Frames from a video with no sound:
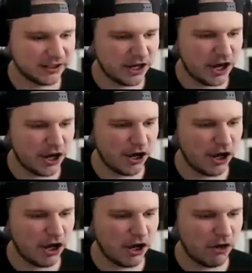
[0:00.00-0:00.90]

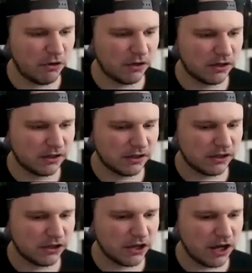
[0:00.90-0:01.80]
Yo!
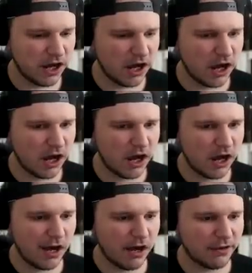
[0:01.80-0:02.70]

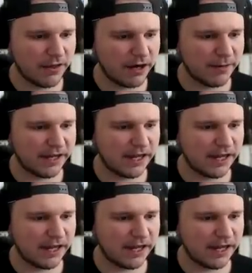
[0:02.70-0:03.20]
Yo, there we